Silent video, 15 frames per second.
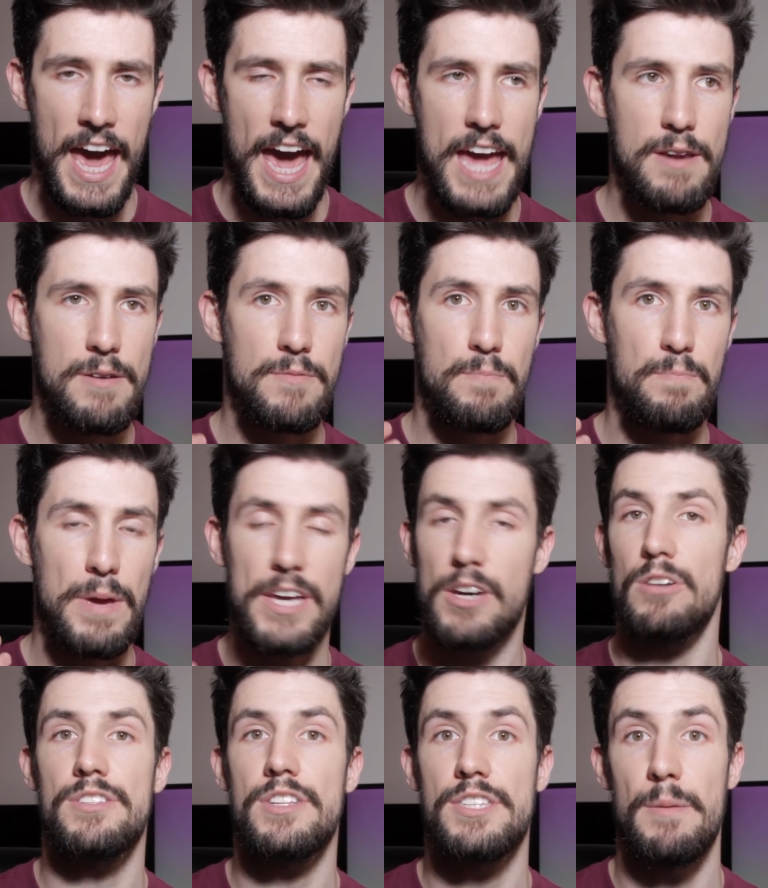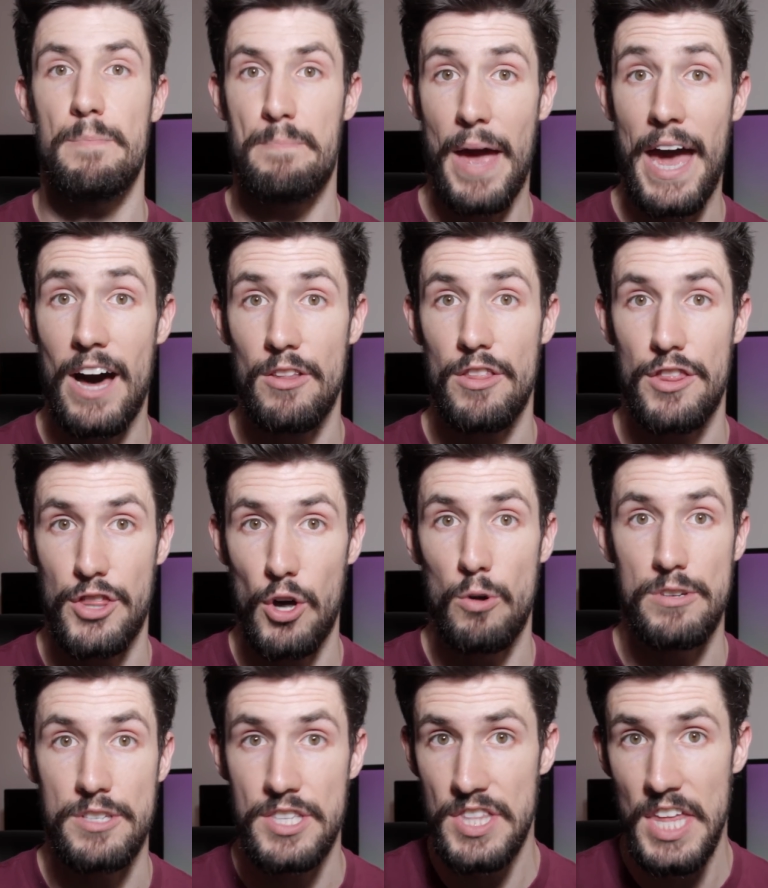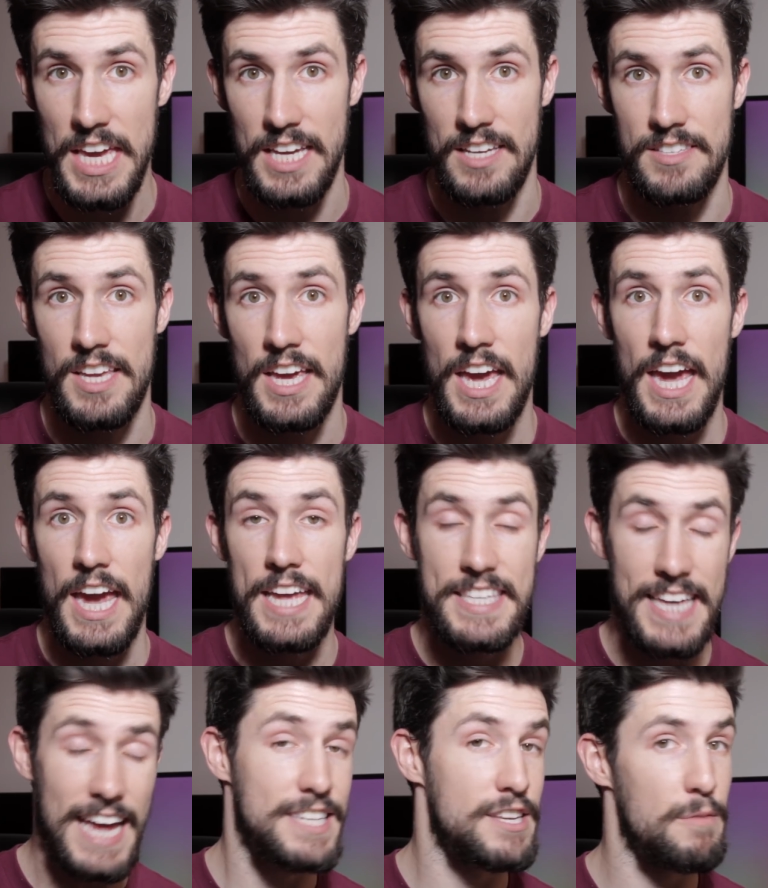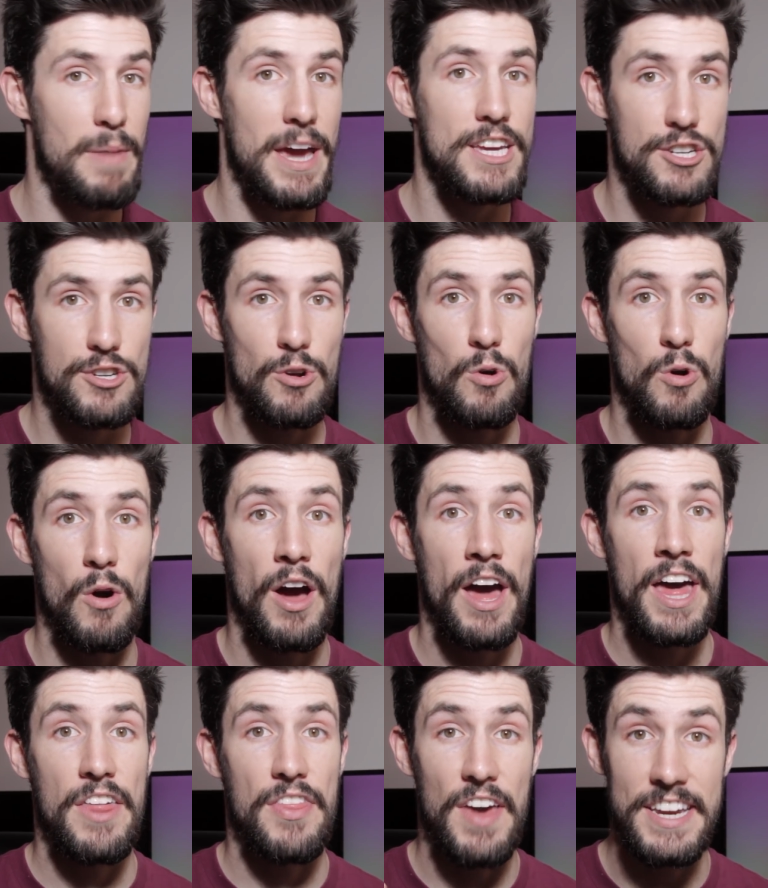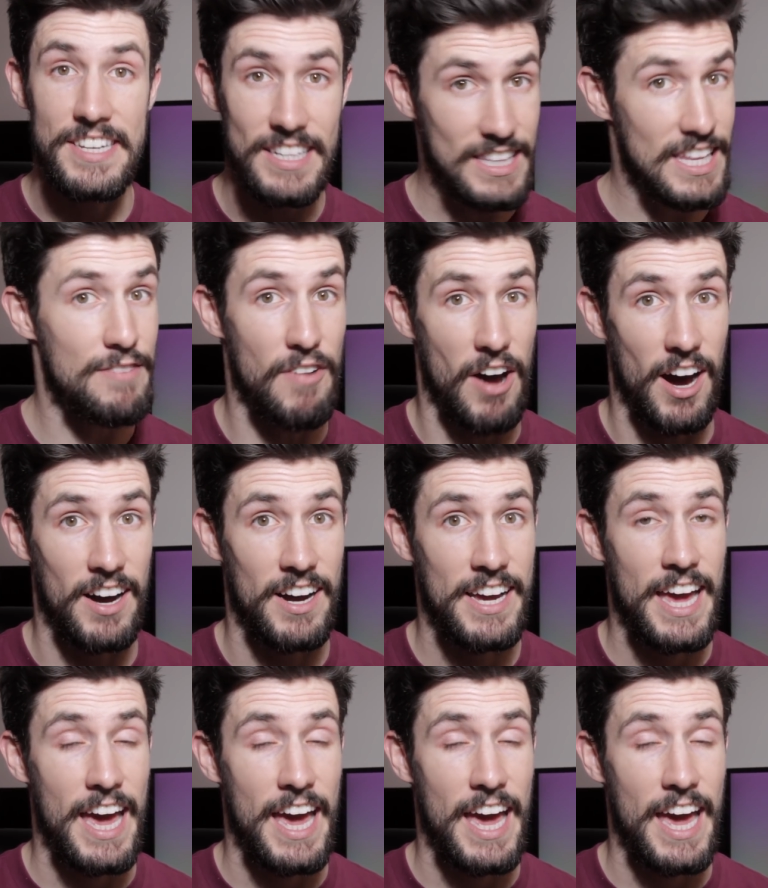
And because it's about those things, it's had to make sure they deliver.